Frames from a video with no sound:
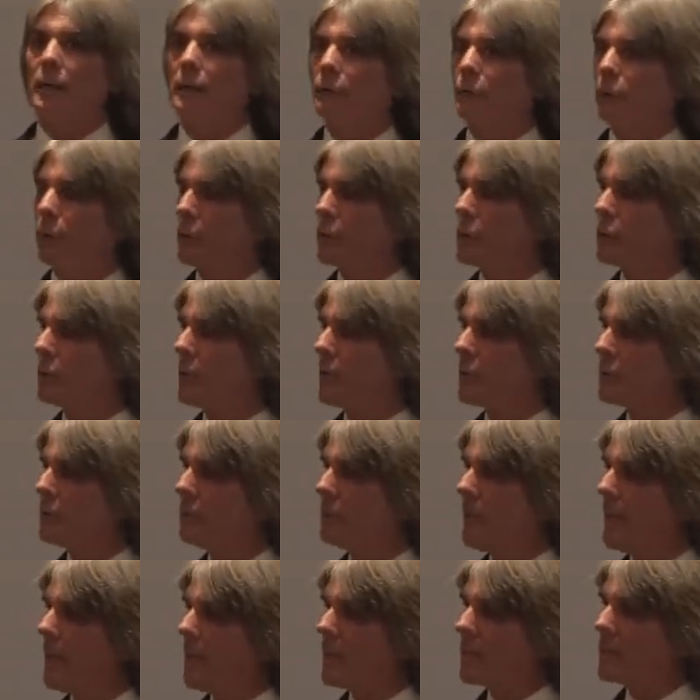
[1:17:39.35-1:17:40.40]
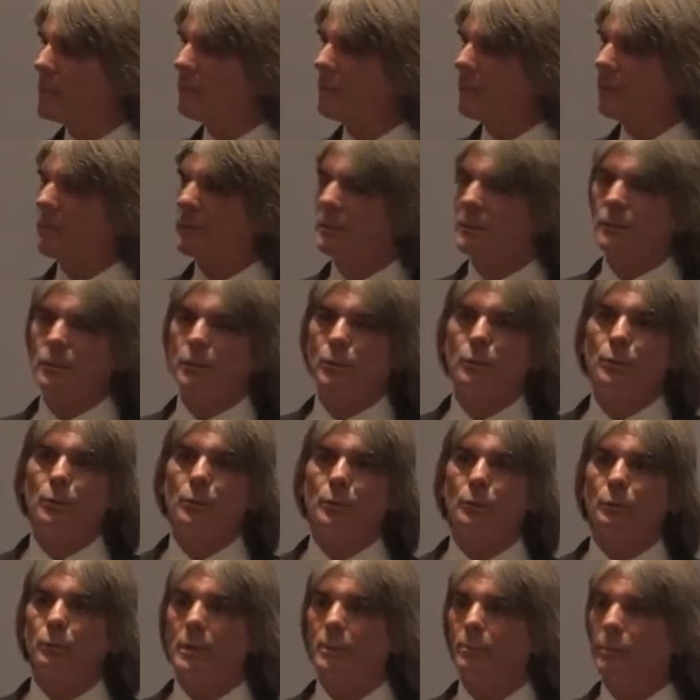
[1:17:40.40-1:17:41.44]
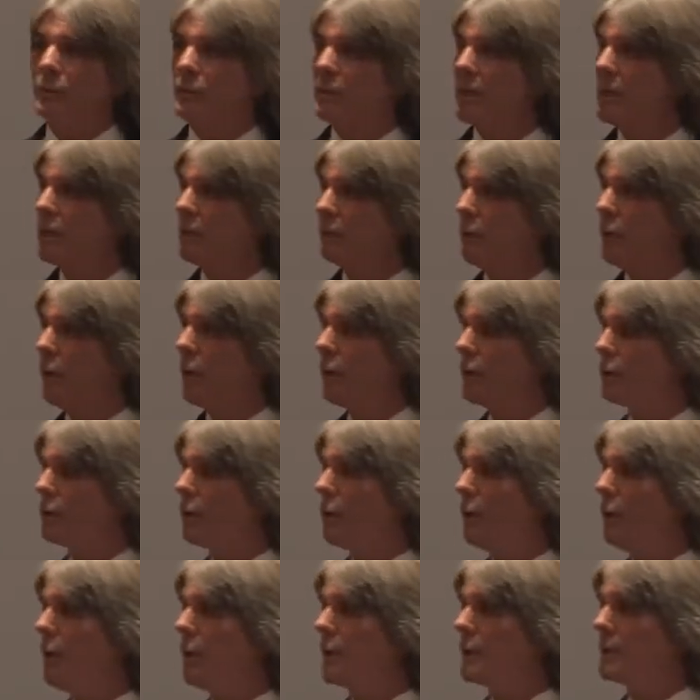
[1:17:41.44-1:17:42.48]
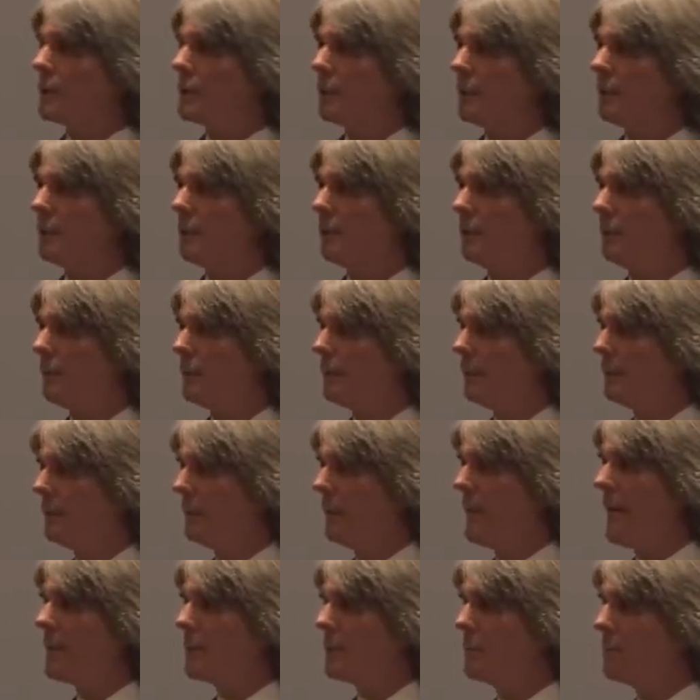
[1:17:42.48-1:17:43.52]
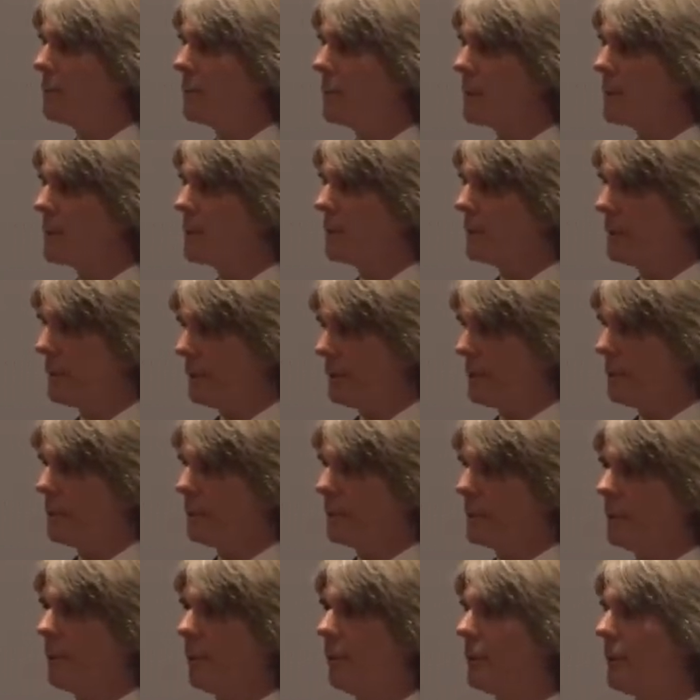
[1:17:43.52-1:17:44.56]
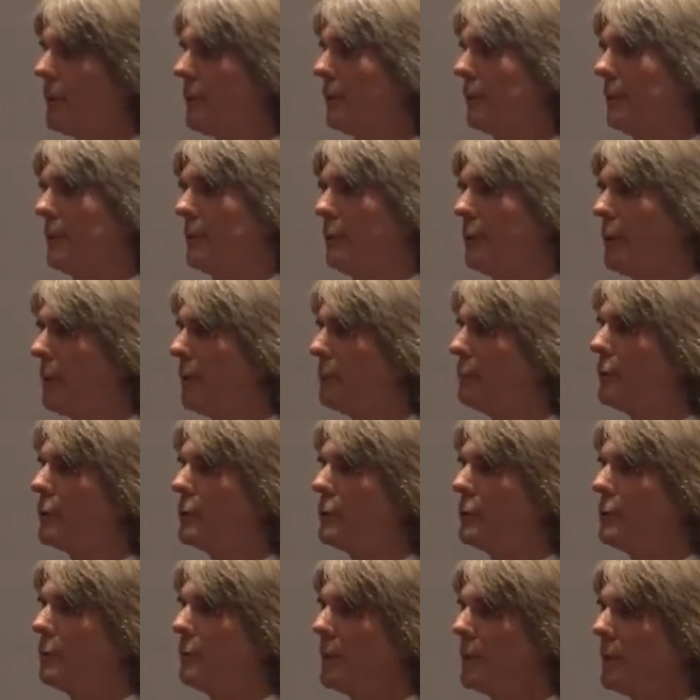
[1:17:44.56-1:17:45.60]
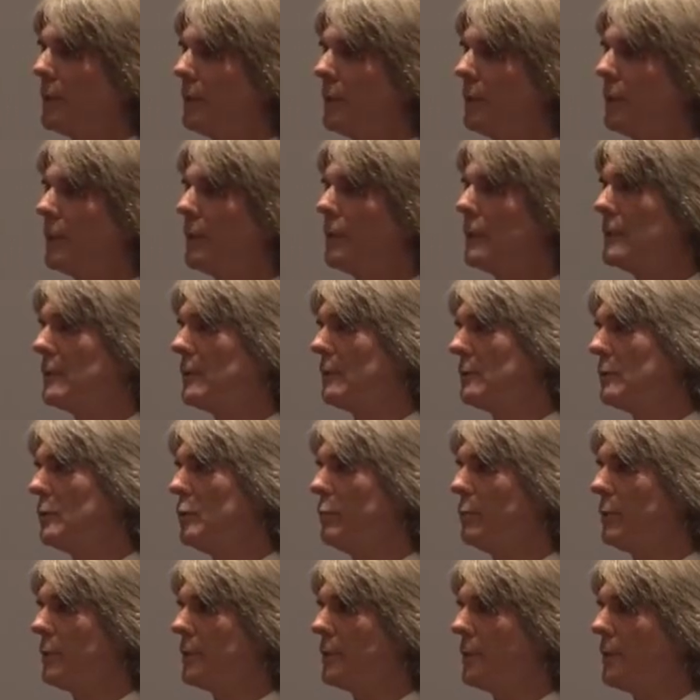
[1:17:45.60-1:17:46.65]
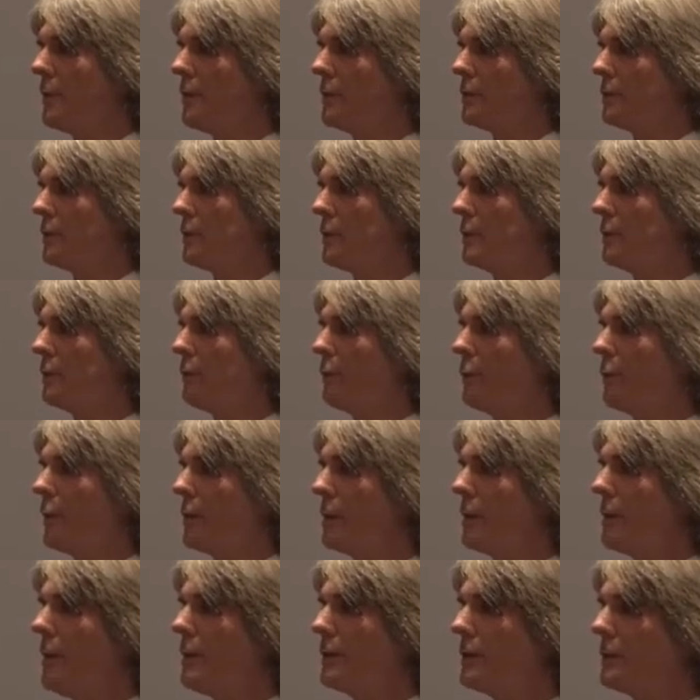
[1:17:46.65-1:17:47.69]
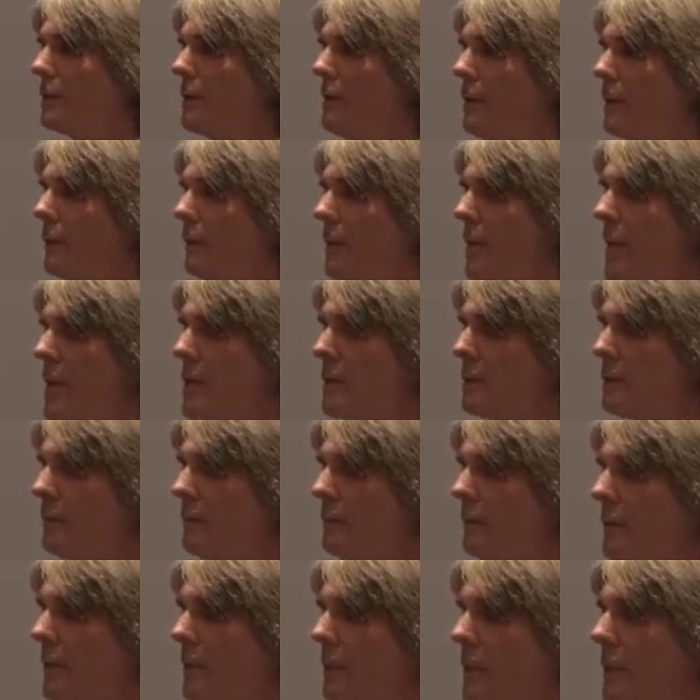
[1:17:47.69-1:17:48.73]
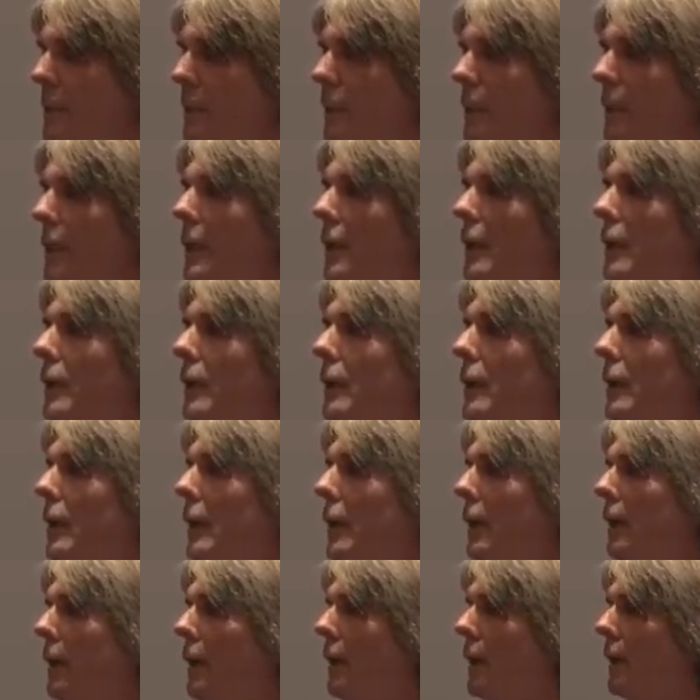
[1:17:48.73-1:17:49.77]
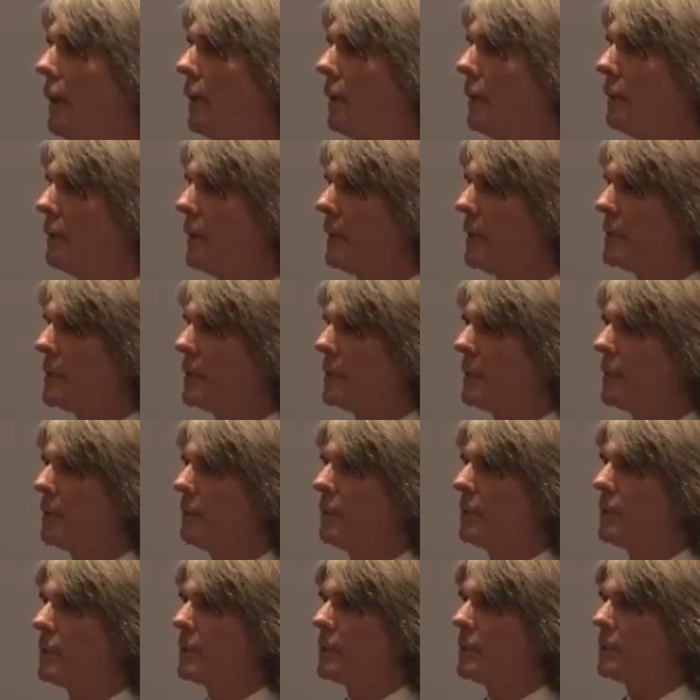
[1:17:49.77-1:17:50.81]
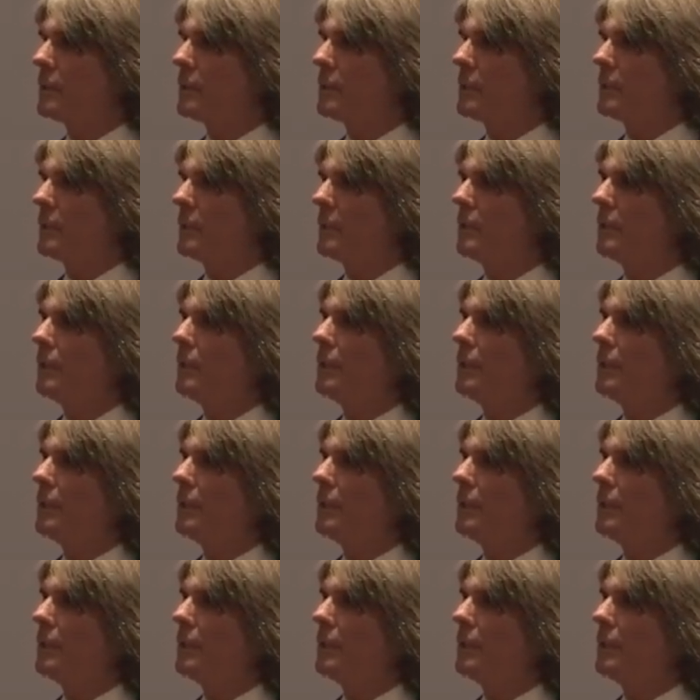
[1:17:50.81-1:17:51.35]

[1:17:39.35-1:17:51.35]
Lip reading: For construction management, 2 to 3% of hard cost, that's pretty. So you were going to put $2 million in it, so 2%, so it's a $40,000 management fee. Leasing commissions.